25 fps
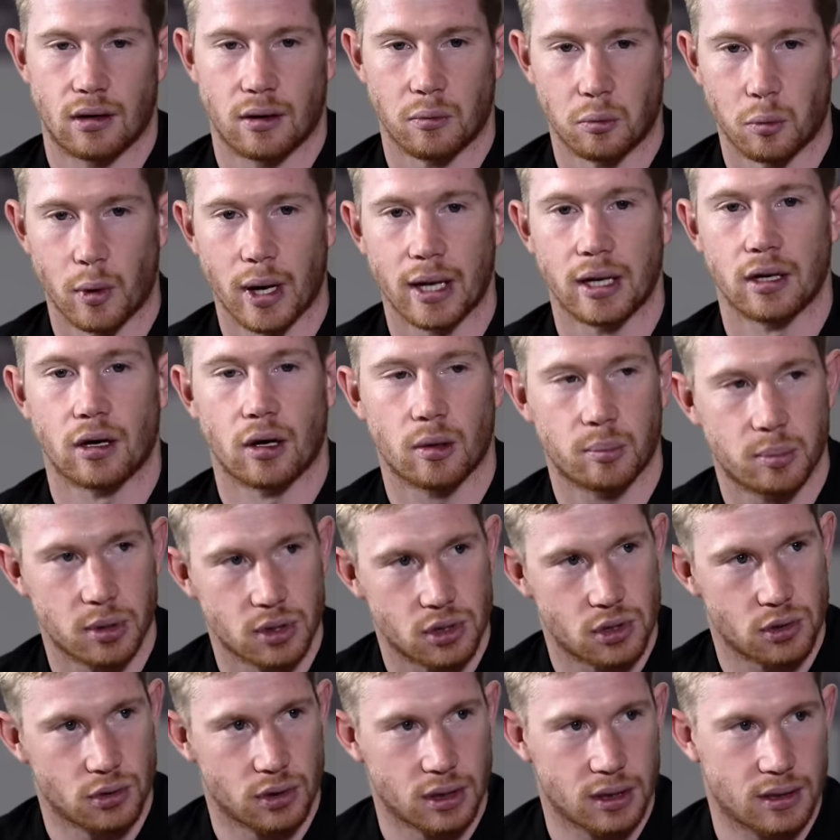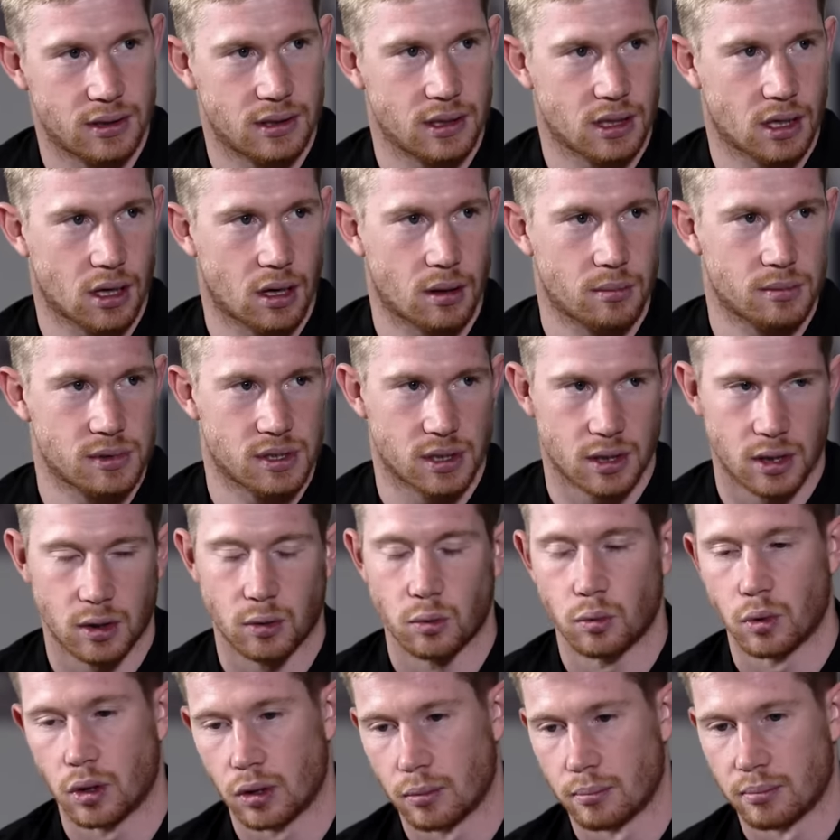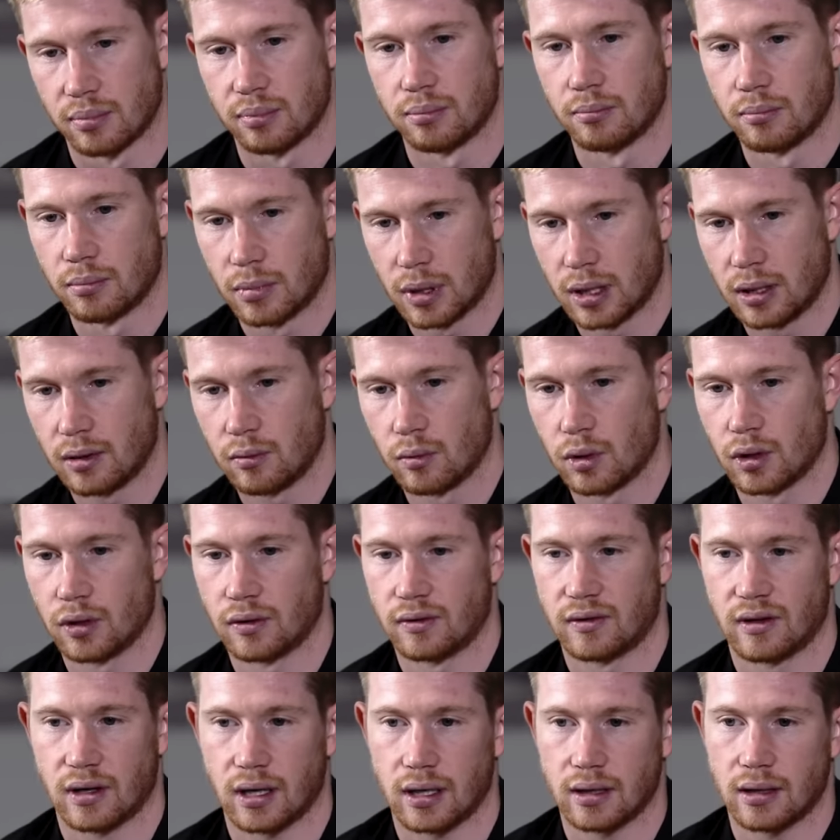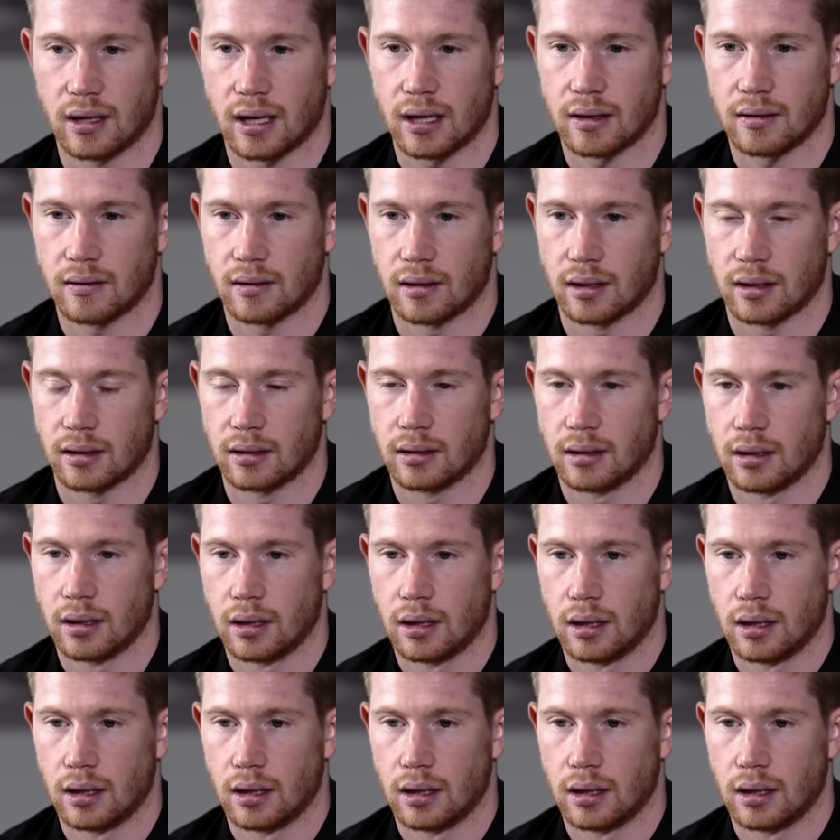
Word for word: when an opportunity comes, he will he will take that and